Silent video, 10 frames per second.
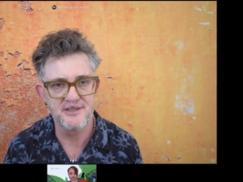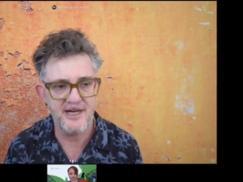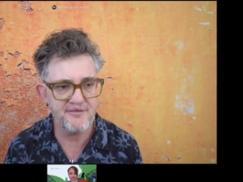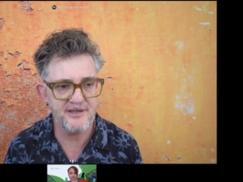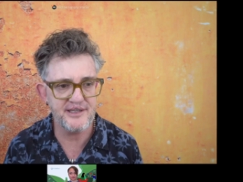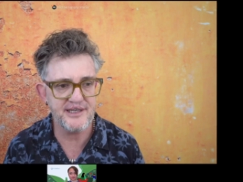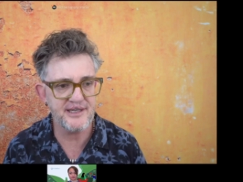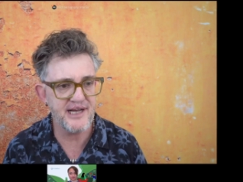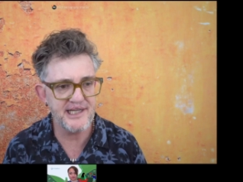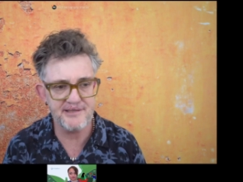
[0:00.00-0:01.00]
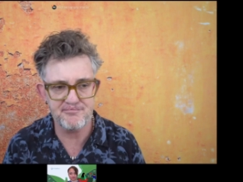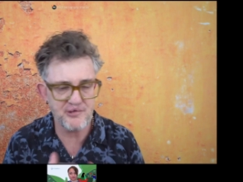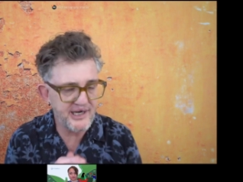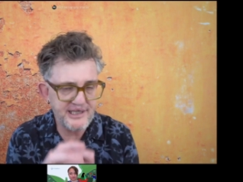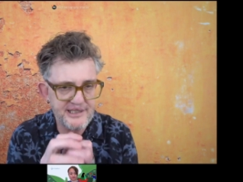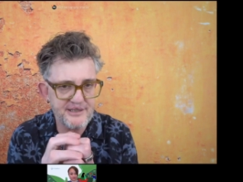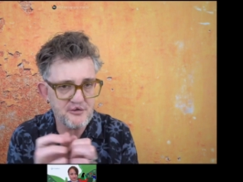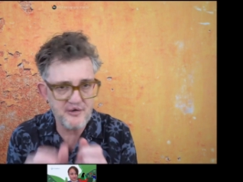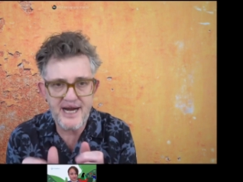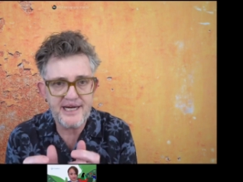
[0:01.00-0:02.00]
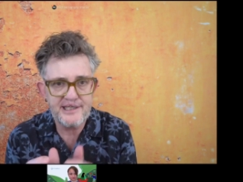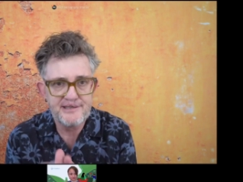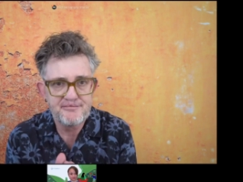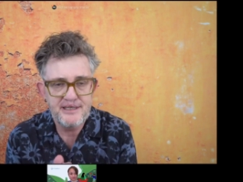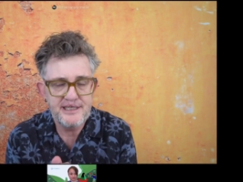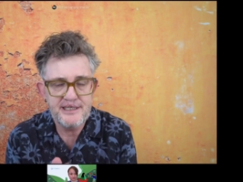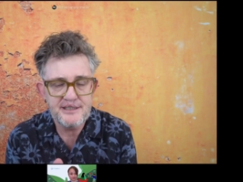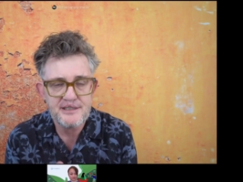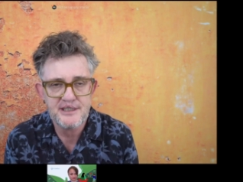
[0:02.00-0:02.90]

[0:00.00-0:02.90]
Everything has breaks and cracks in it.